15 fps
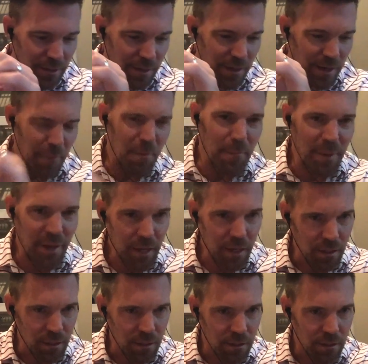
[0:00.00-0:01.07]
I'm a
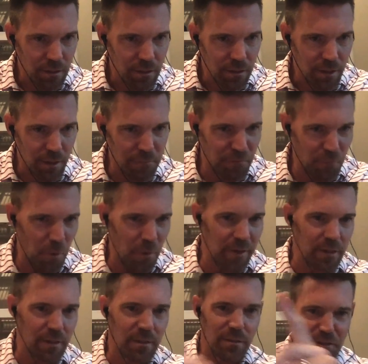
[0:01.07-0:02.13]
man. I'm
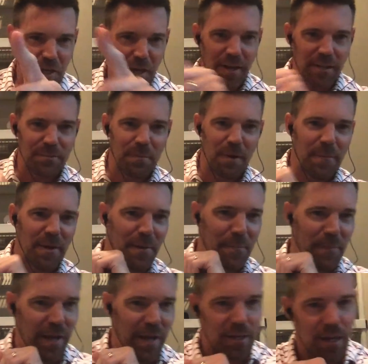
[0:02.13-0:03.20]
40. Shout out to my
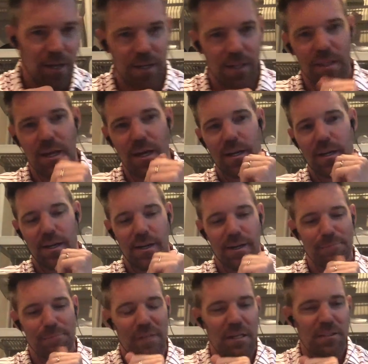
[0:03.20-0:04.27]
man Mike Gundy.
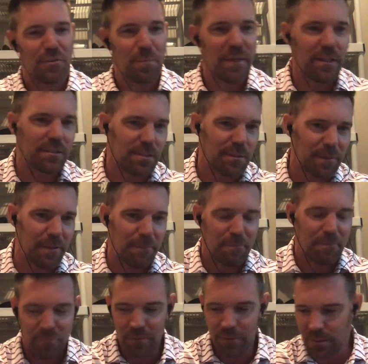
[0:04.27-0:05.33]
That speaks to me
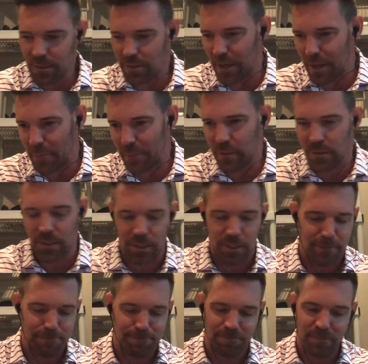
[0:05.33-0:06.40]
today. But
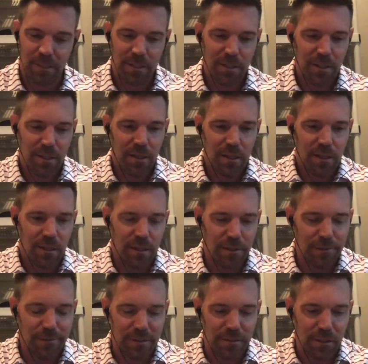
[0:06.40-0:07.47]

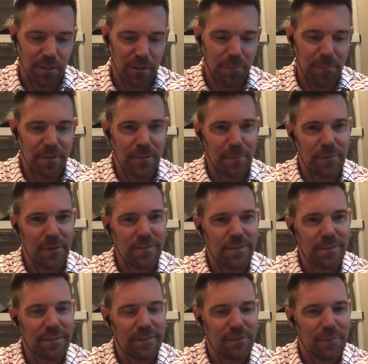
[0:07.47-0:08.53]
dude, it's a little bit
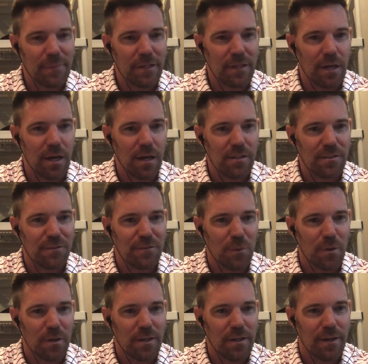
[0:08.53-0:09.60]
depressing if I'm being honest.
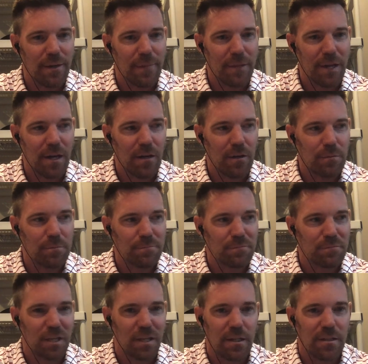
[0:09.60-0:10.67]
40. I am now
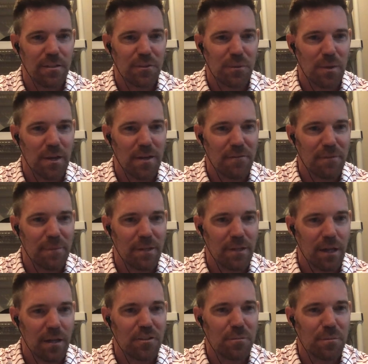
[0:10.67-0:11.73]
10 years away from
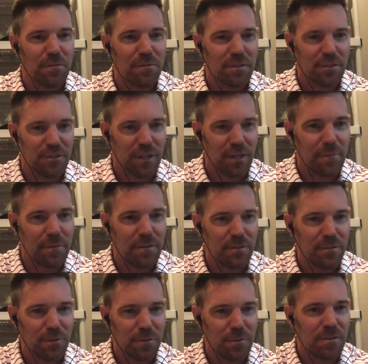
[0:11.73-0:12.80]
being eligible for the
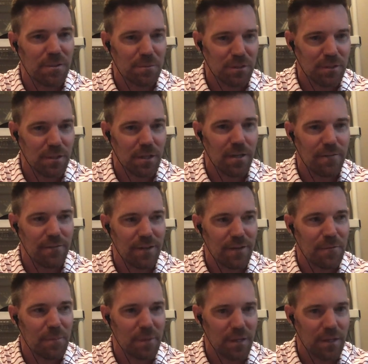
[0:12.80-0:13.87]
Champions Tour, which I'm sure that
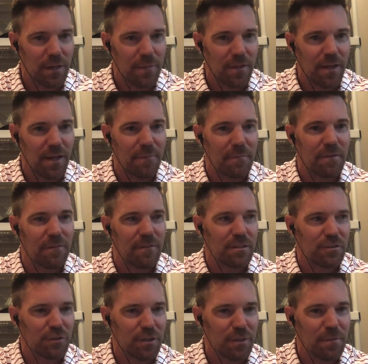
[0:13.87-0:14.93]
invite will be coming. I am
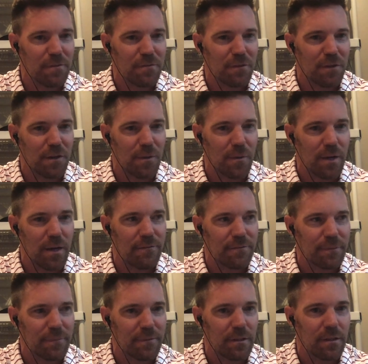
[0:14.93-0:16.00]
extremely far away
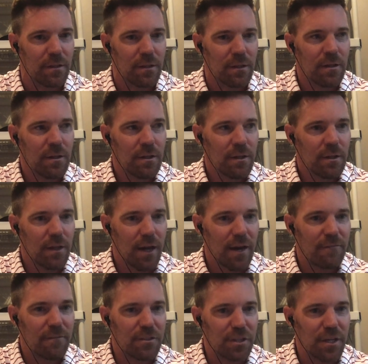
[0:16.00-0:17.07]
from the
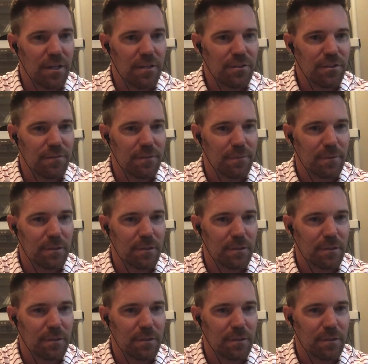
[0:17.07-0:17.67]
average age of the